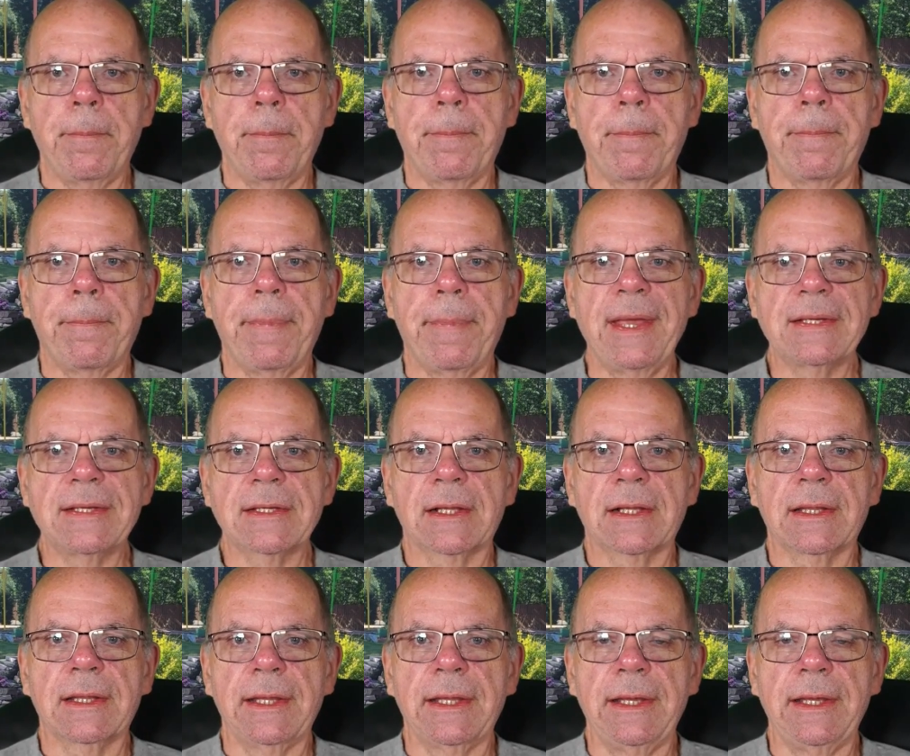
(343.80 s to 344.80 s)

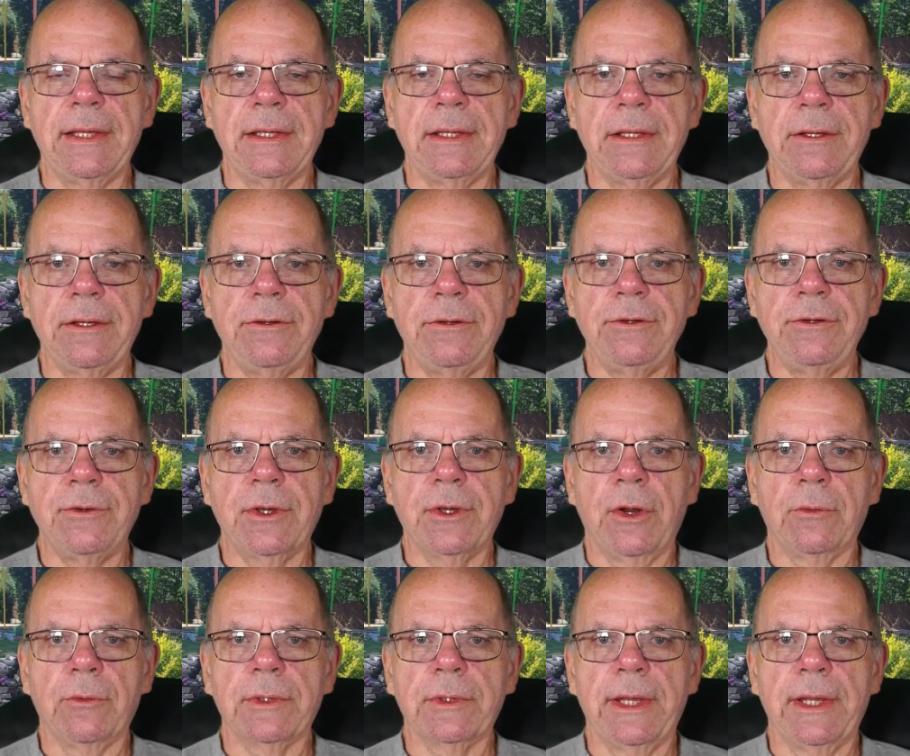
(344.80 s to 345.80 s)
basically you can
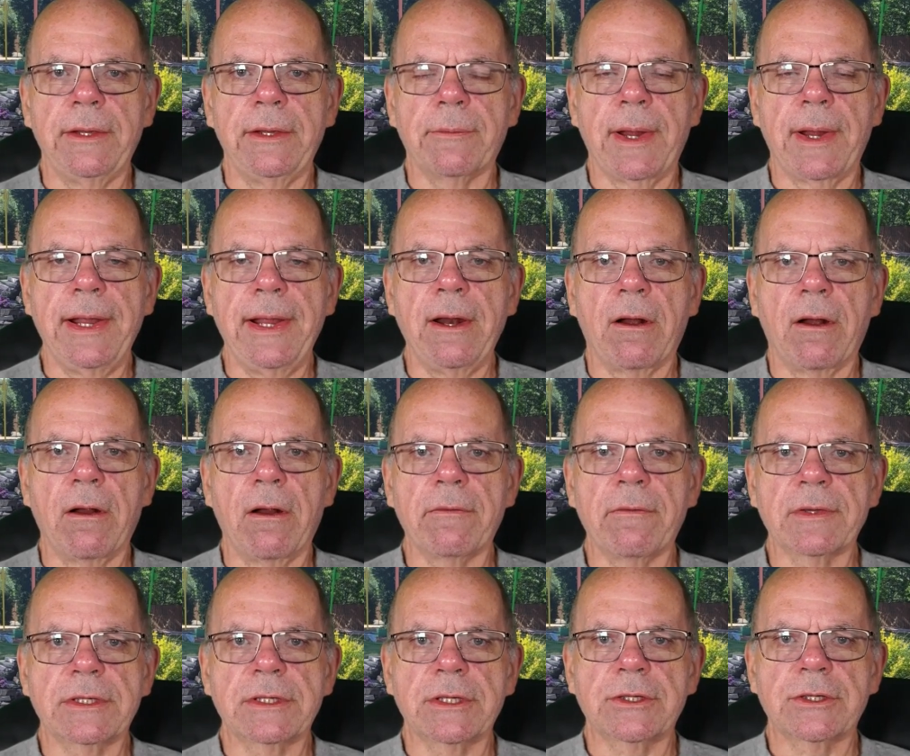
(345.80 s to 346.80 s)
only rain
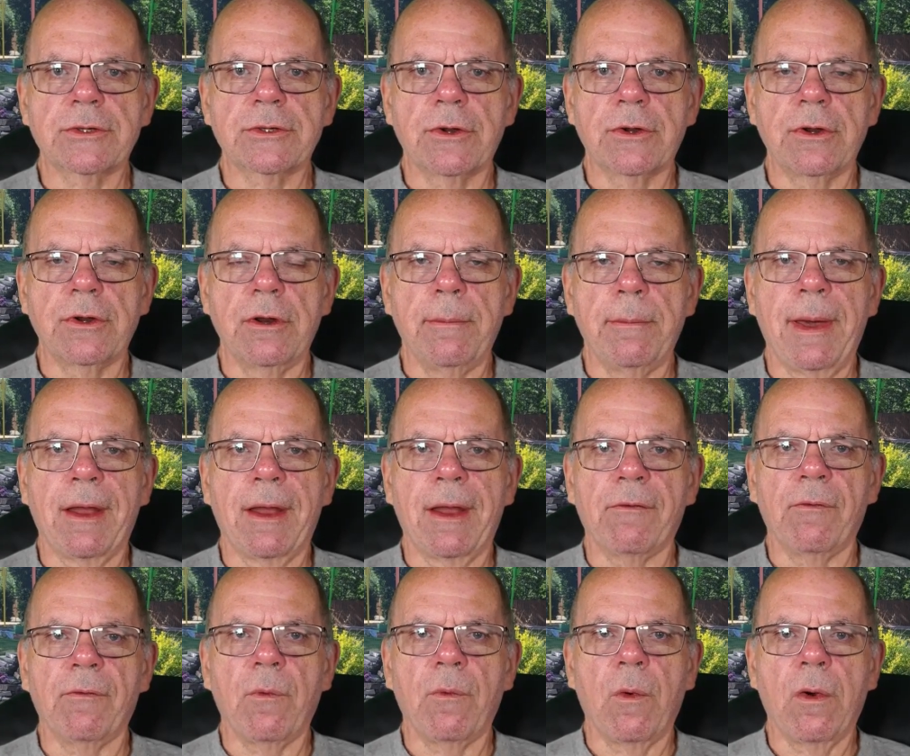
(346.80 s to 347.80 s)
harvest a certain amount
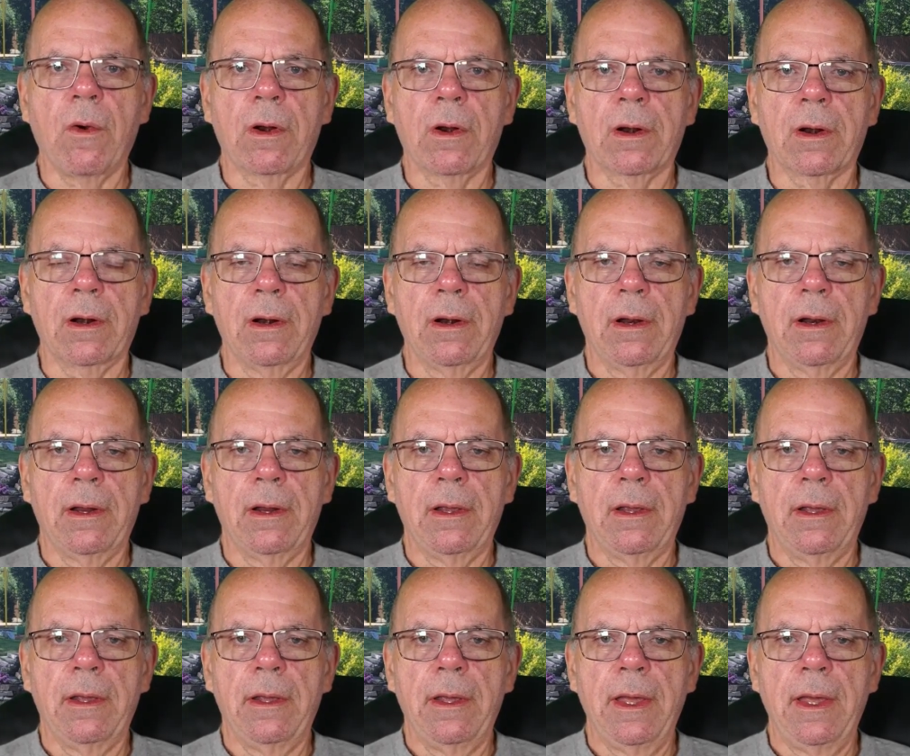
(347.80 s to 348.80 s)
of water
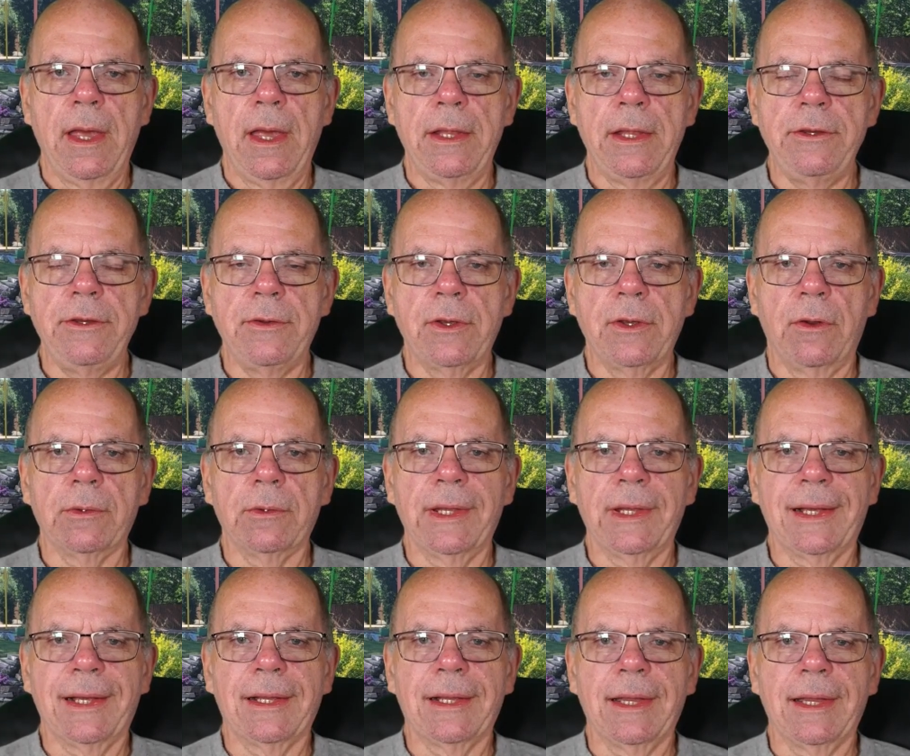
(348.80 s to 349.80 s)
and you can
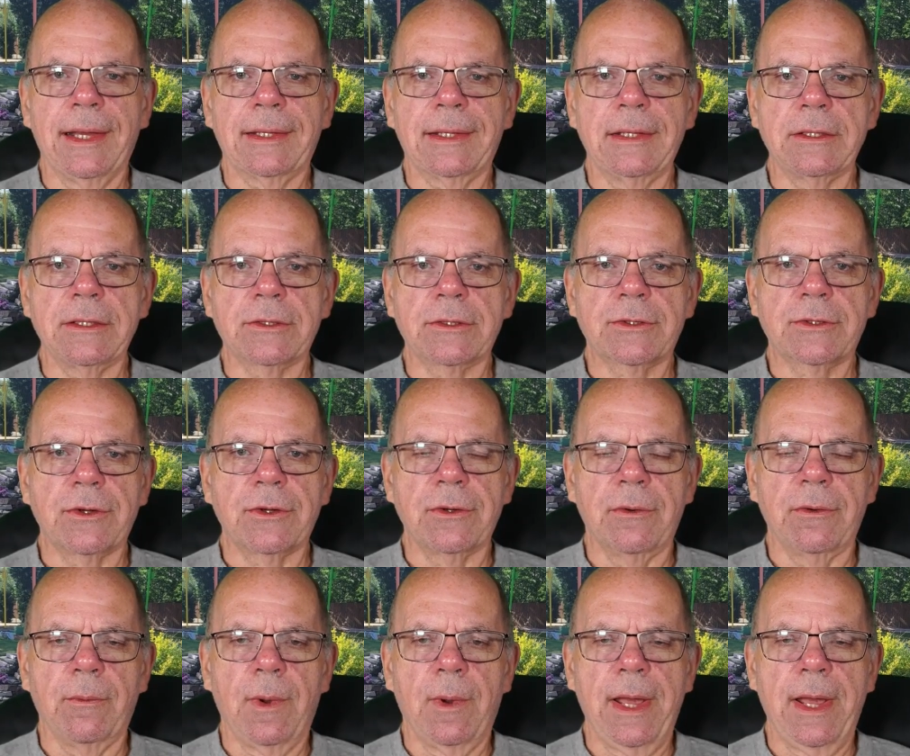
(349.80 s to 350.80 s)
only collect it in
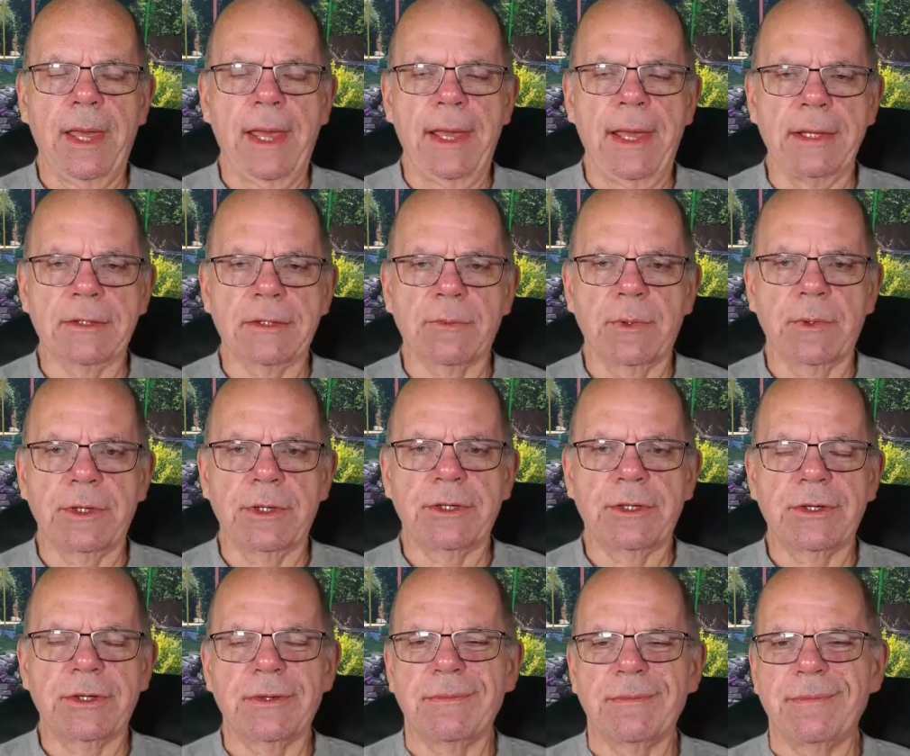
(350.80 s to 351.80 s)
certain ways,
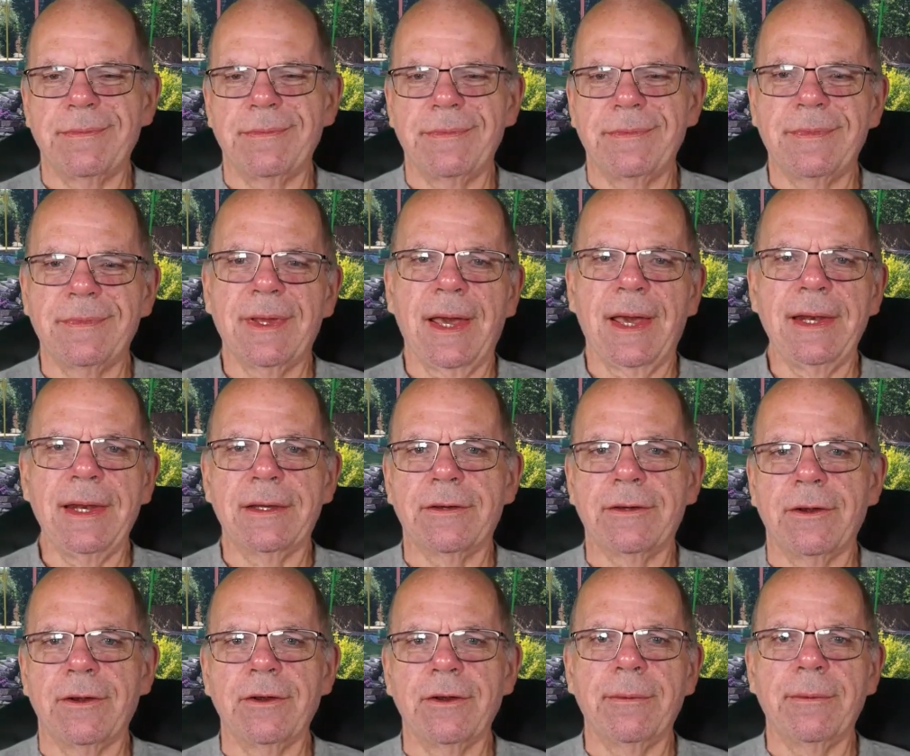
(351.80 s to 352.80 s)
which kind of
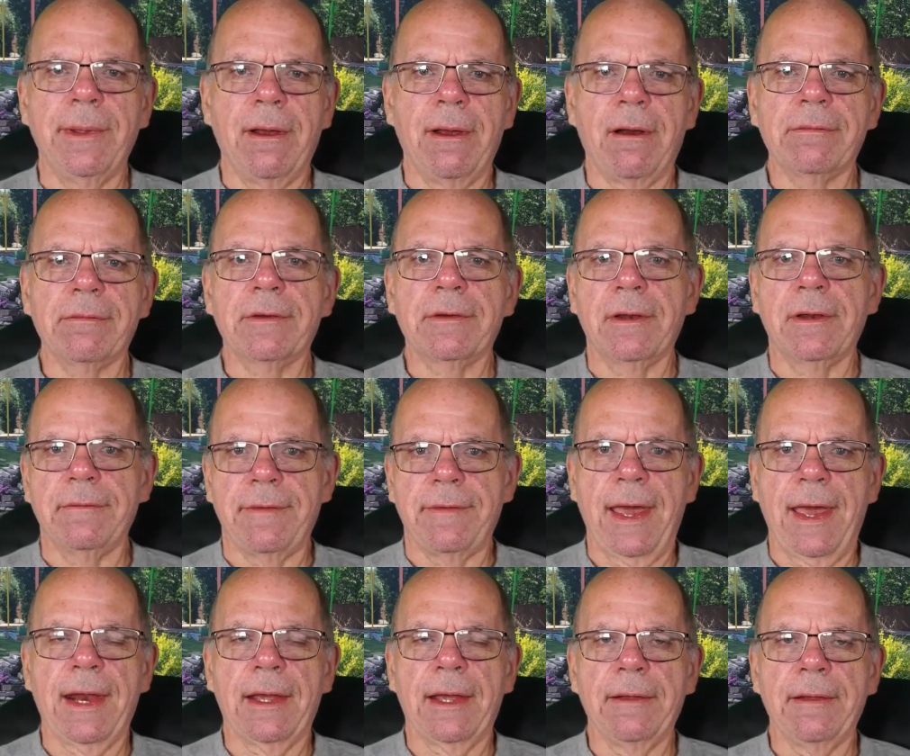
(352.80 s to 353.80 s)
turned me off to
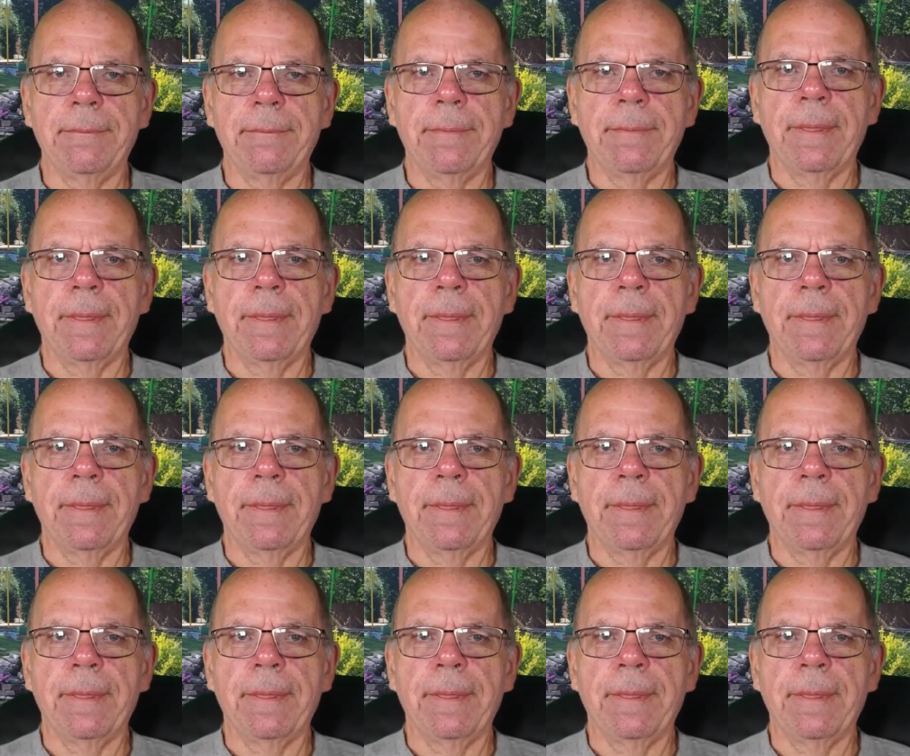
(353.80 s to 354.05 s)
Nevada.